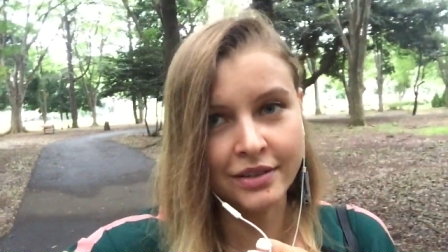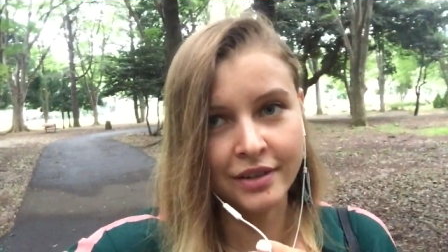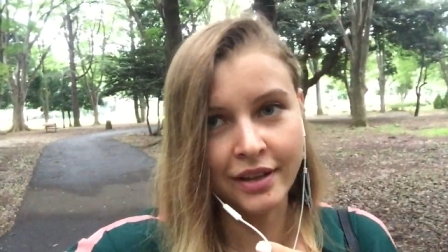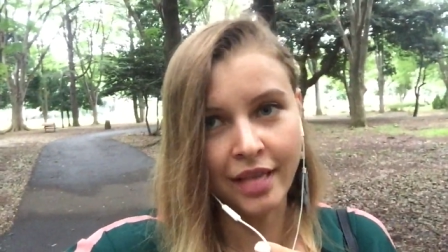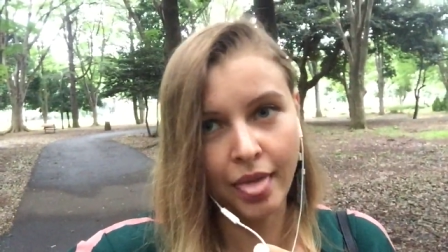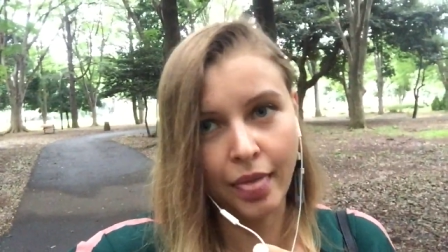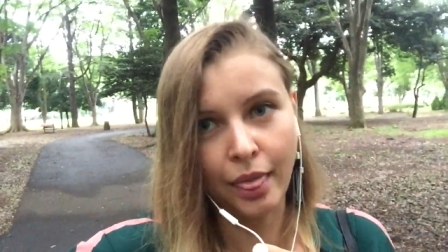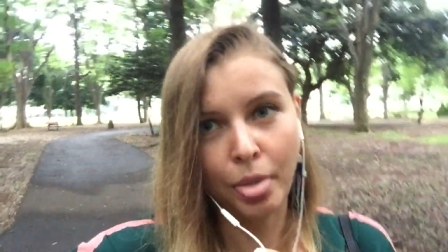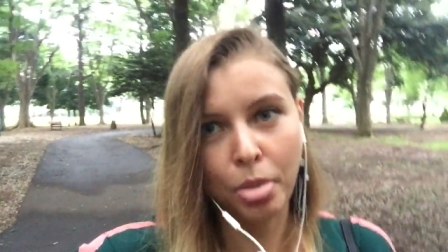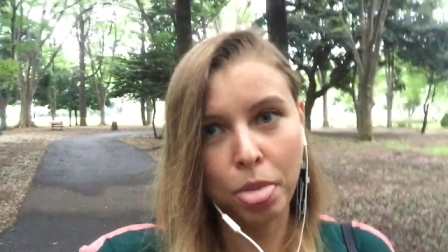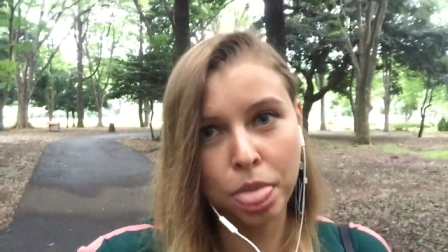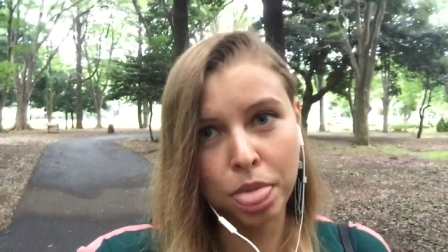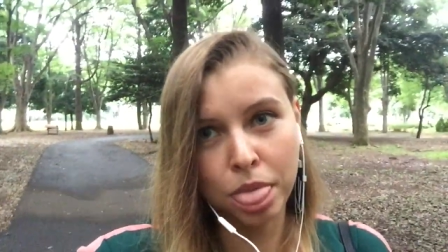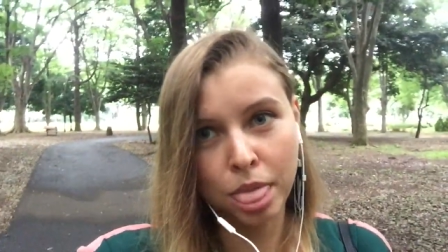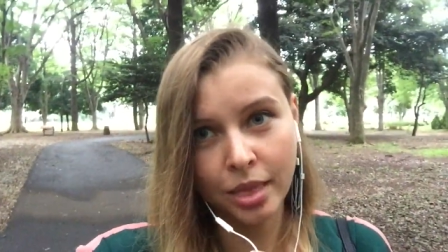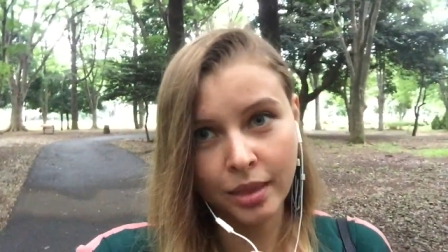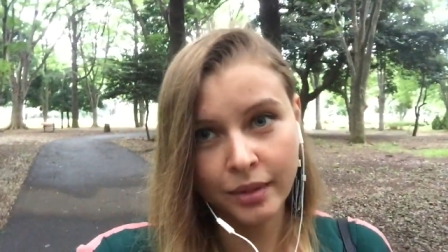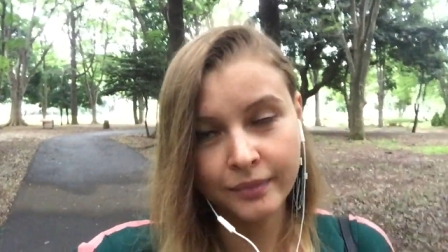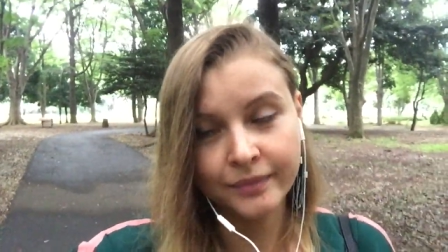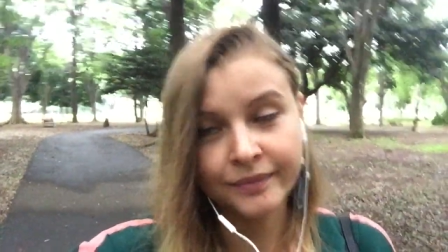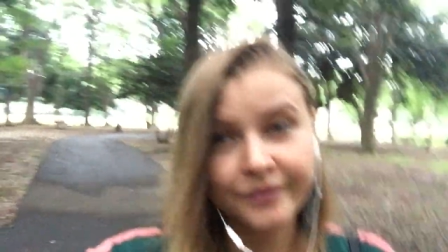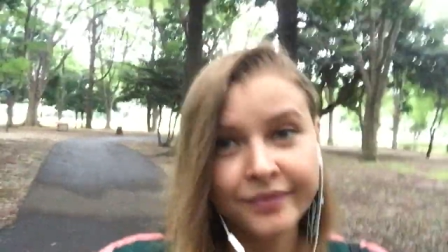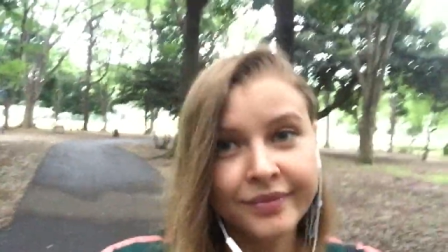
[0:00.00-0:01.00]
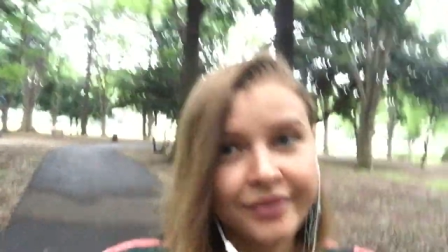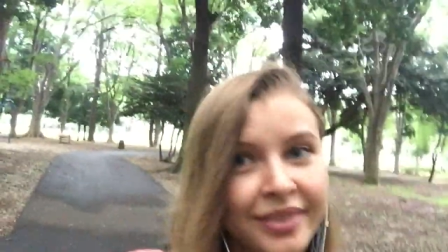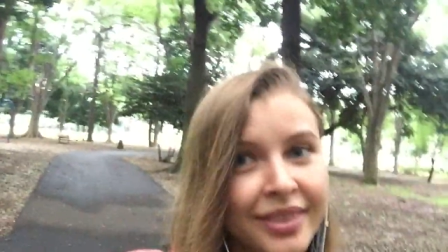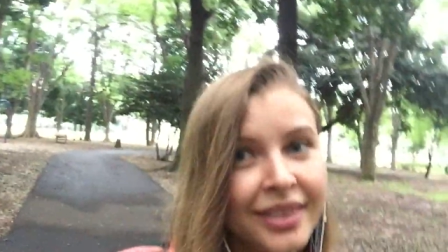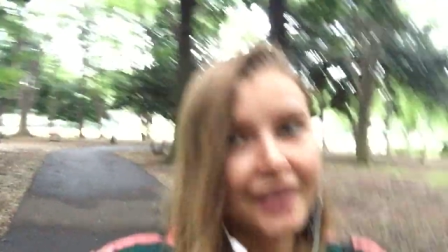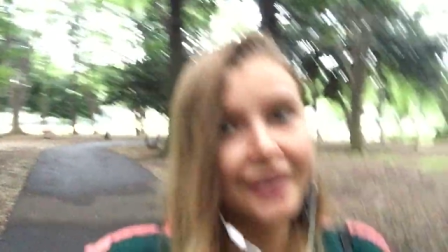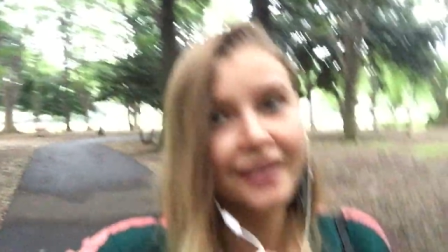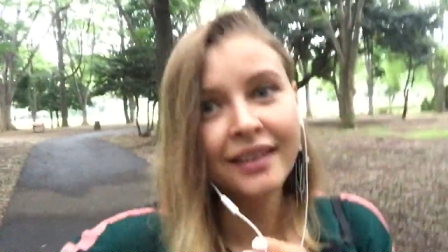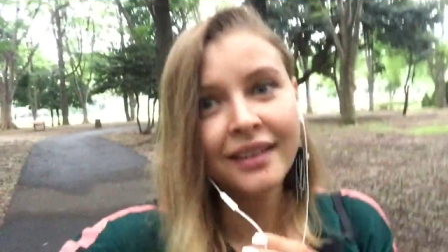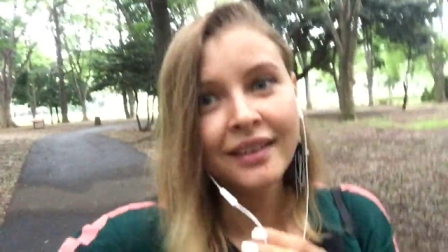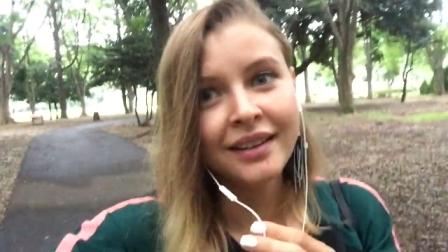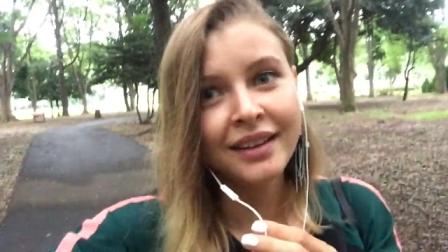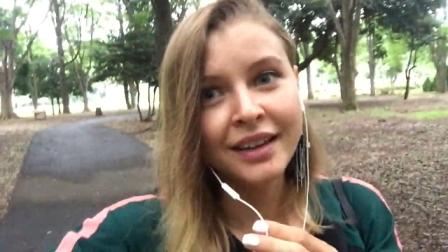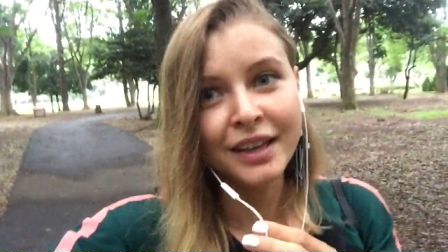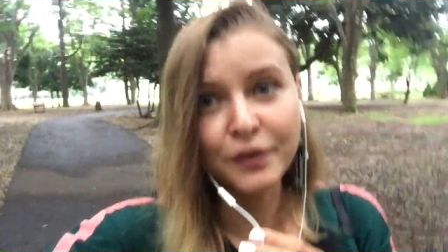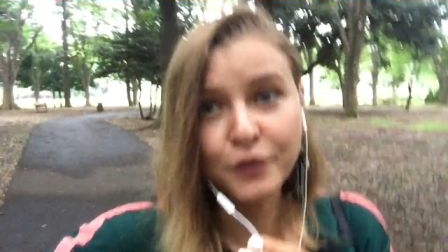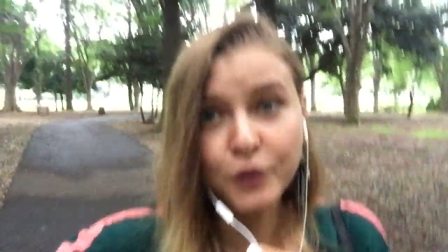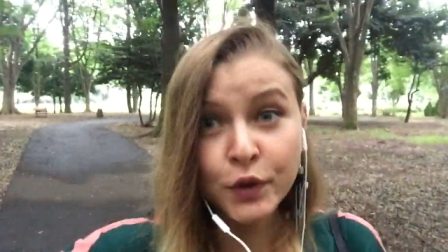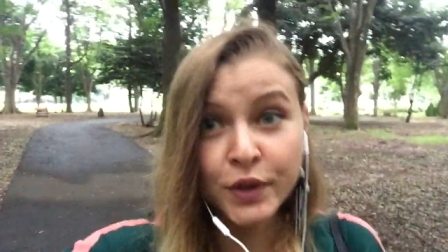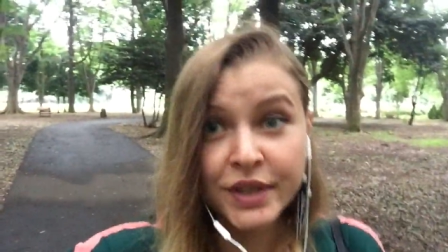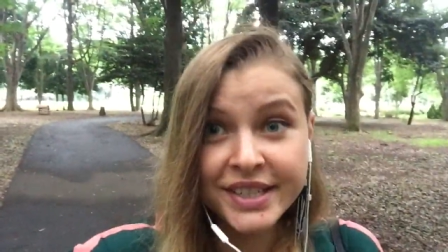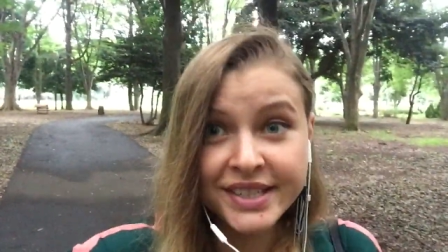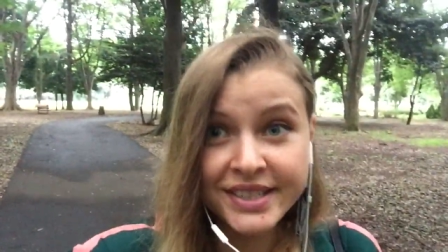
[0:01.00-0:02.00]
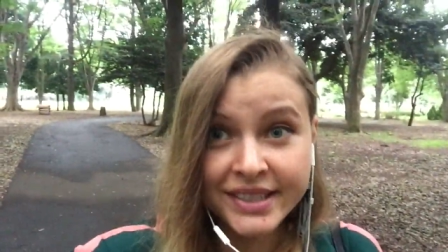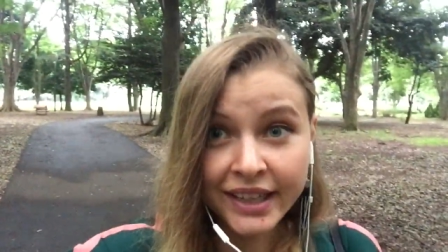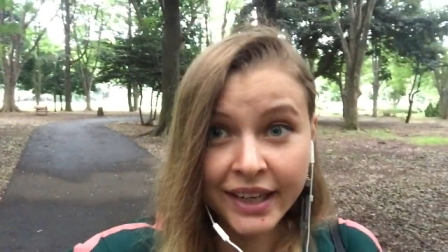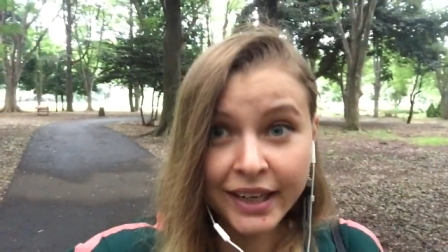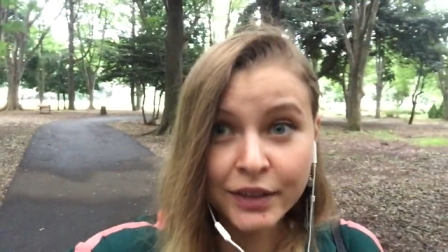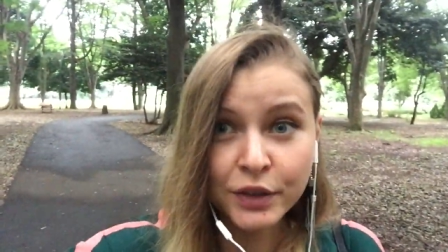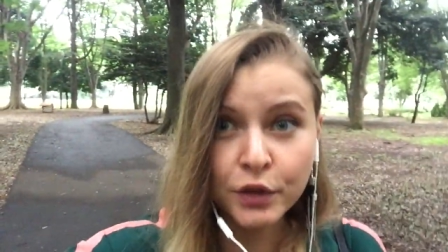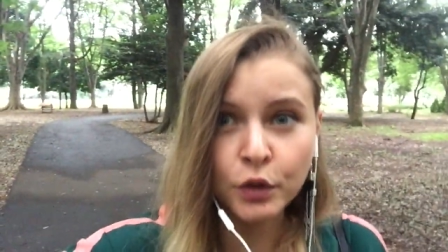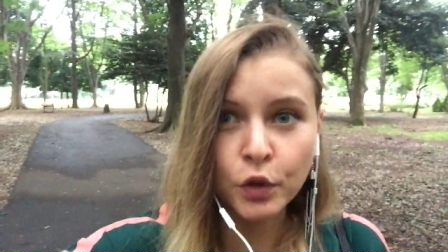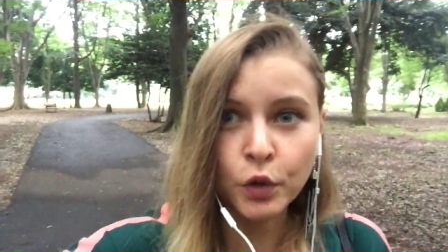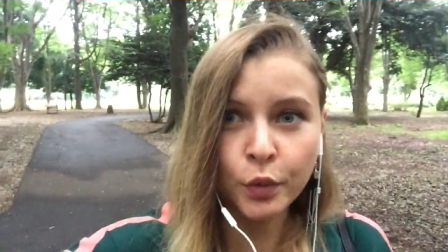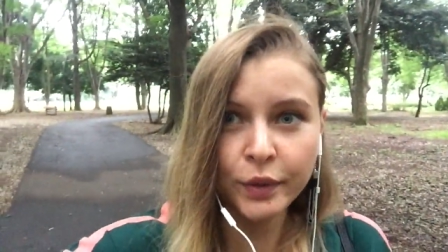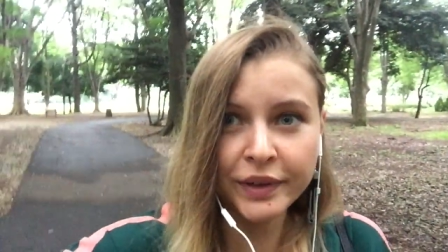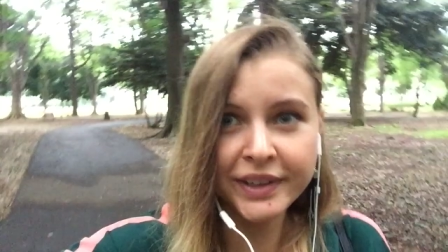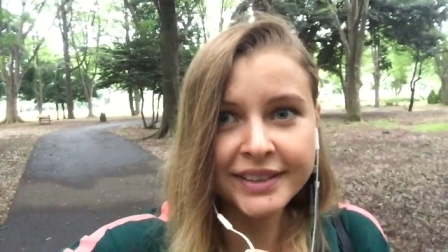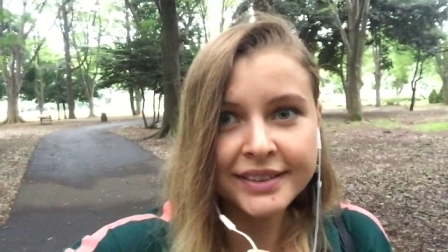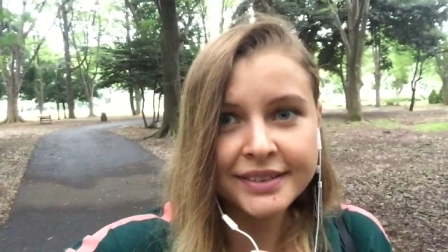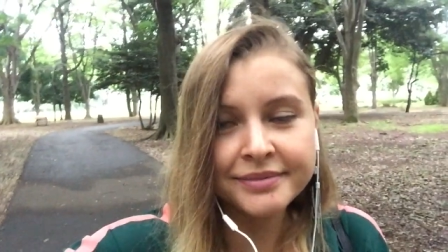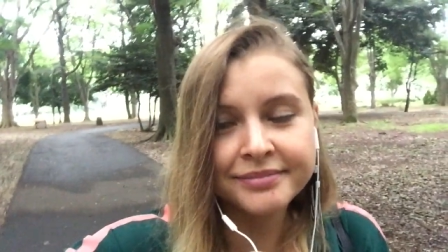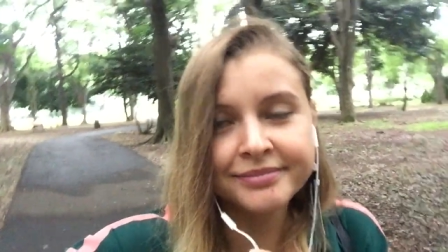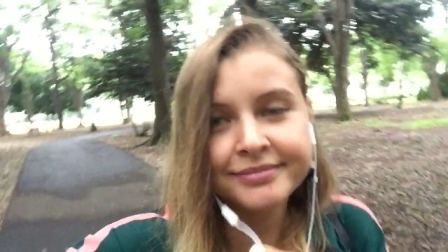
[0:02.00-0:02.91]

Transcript: try. If you decide you quit,